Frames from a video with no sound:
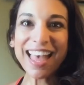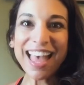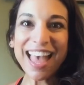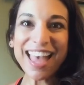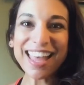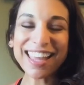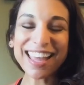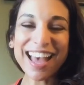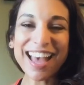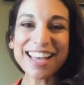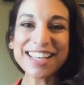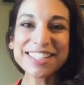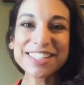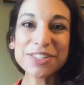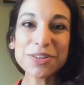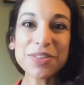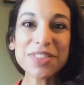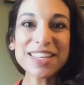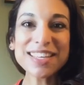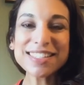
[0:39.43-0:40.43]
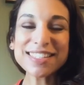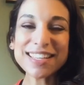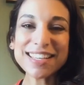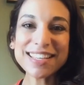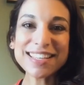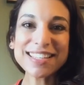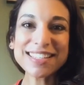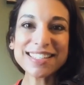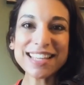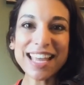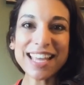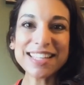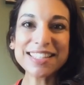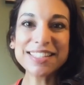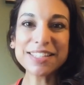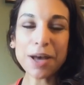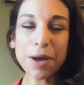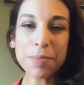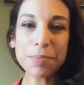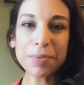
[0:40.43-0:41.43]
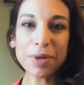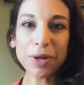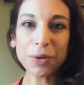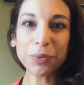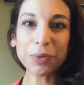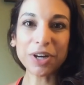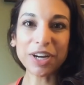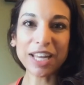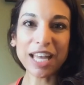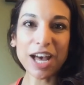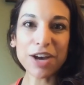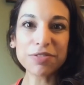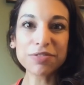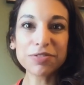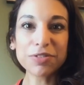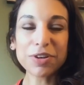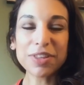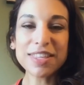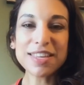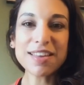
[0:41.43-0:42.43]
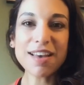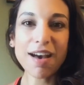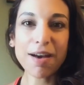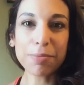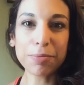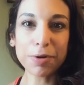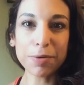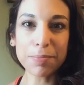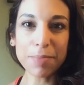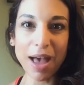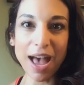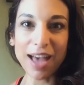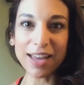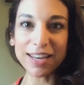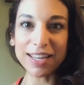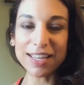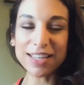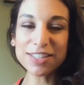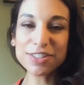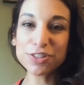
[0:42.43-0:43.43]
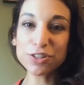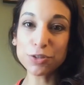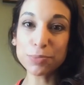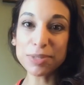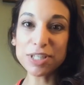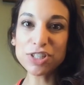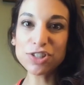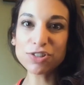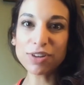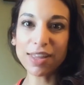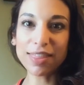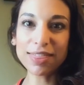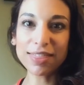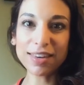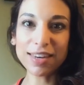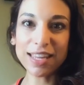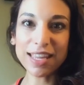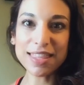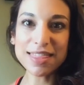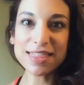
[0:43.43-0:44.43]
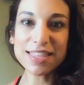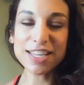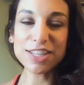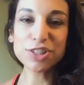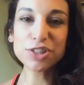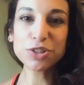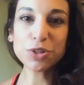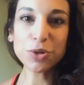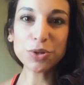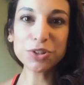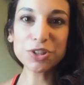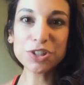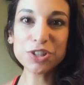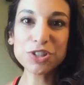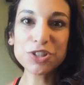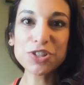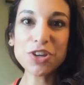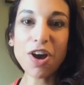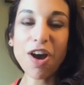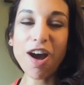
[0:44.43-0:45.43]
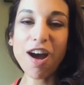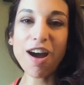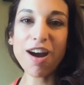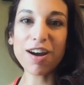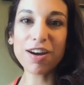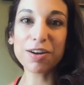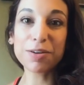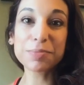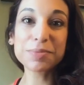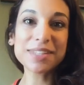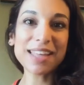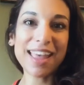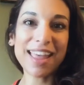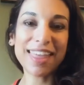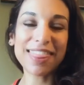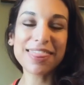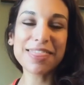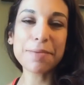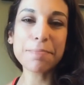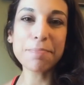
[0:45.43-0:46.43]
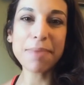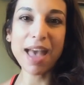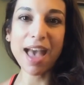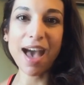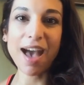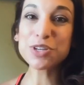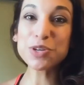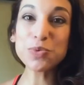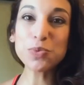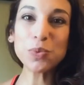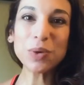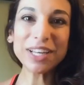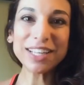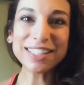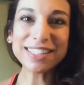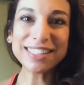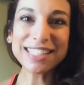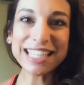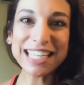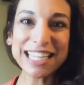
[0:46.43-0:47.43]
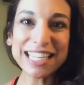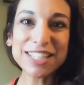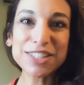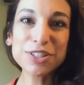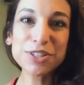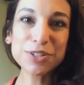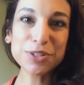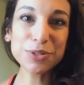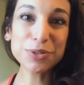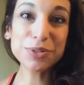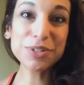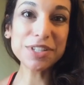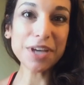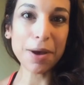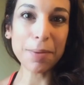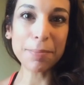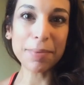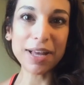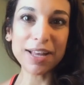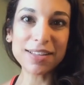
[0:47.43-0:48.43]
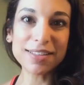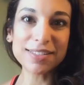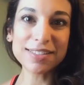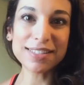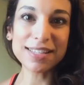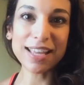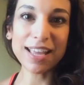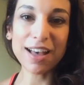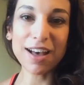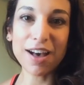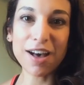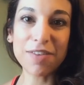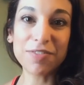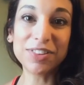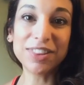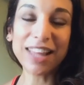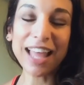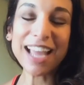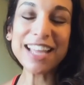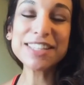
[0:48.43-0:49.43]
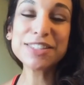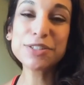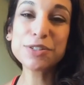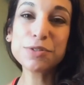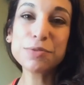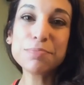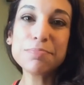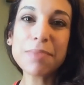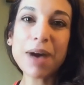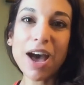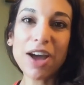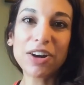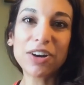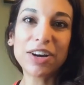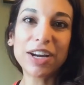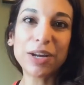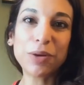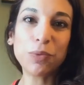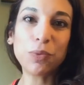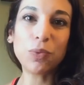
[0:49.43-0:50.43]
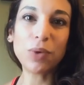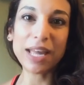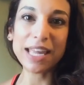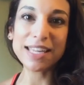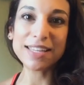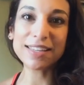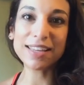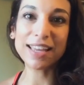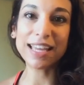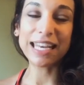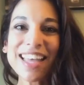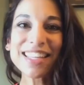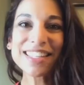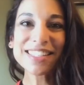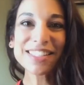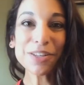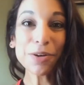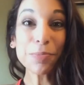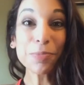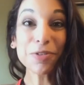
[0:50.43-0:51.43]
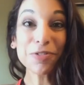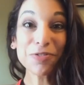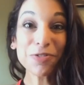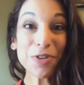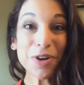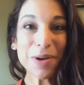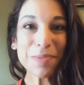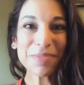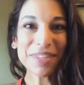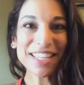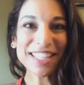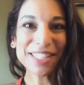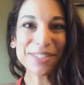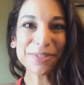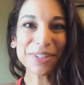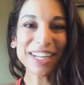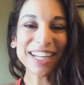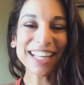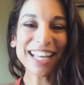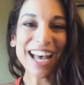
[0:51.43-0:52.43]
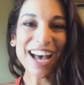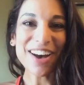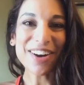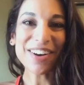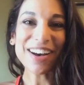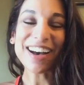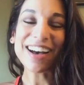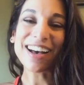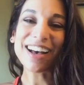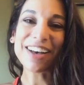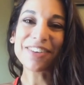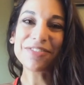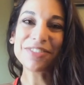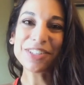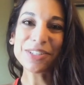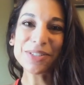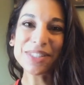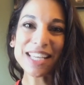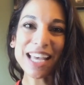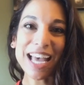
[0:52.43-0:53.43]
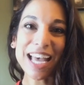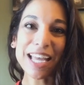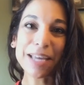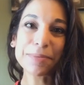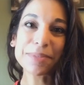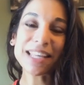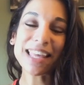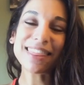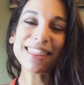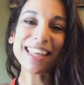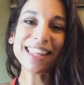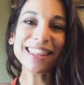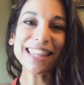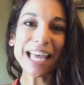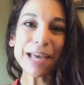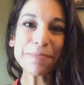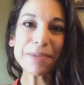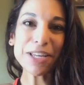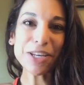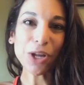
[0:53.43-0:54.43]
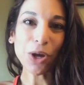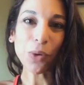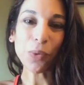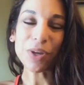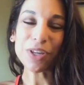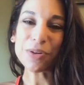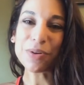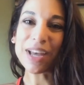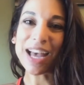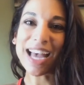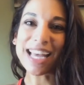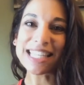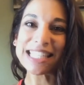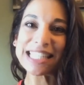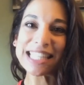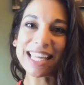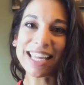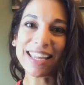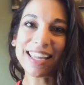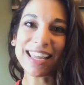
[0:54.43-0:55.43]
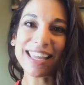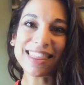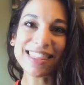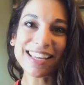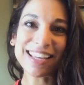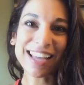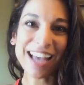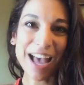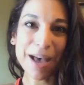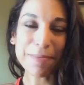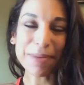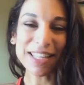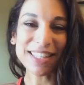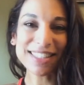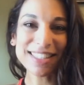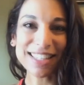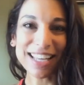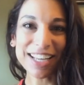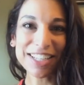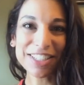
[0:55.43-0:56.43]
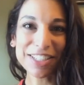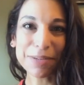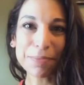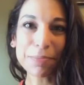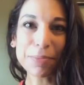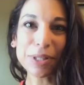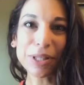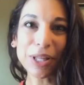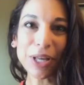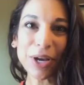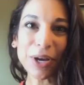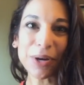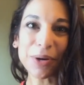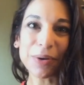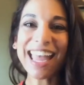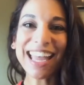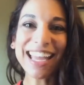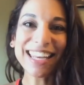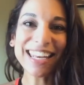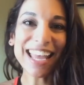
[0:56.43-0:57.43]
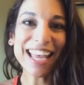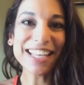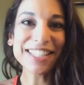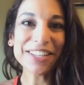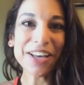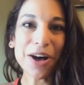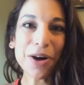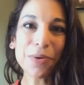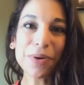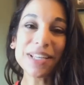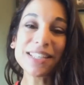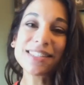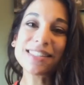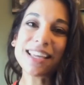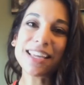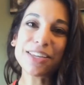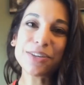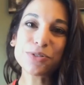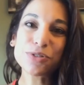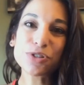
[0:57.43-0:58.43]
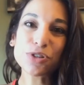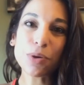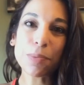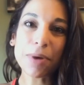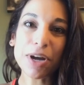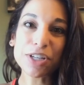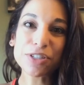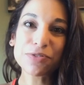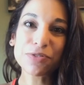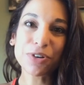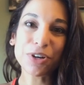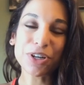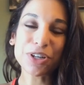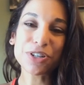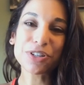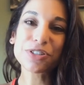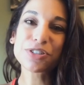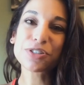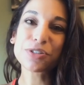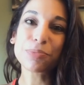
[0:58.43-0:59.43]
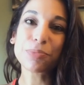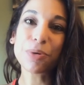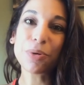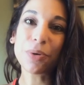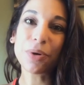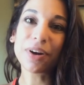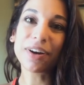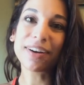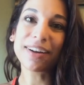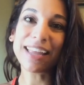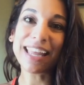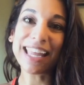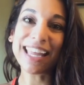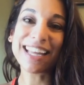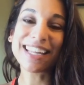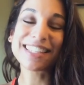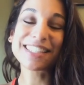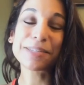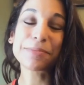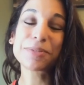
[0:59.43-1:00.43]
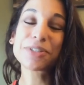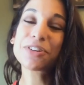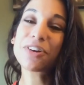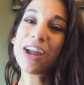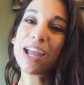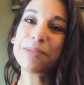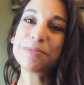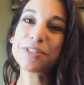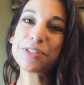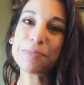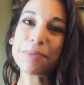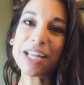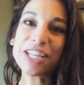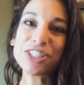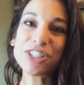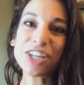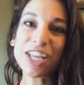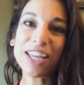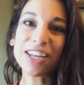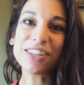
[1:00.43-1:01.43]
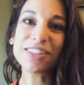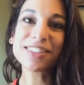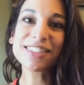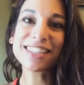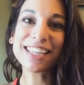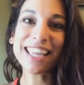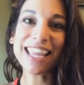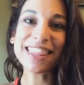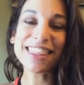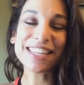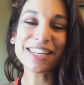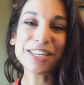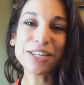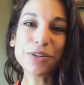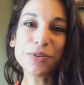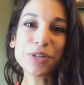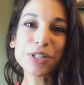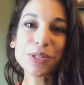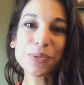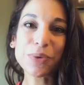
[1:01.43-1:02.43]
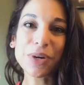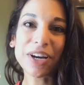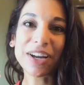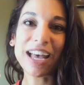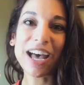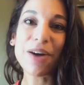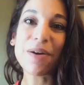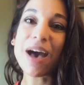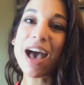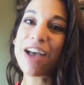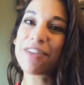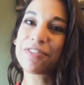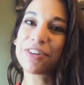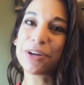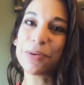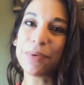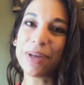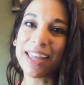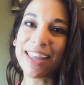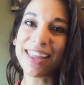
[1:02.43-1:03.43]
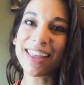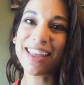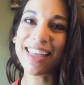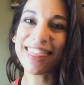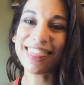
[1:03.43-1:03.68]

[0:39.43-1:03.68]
Hey guys, so this is a dumbbell workout for the upper body. So be strengthening the shoulders, arms, and the back. You will need two dumbbells of light to moderate weight. And so perform this workout a few times and then let me know what you guys think in the comment section below. And as always, thank you so much for your support and subscribe to my channel to get the newest workout every week.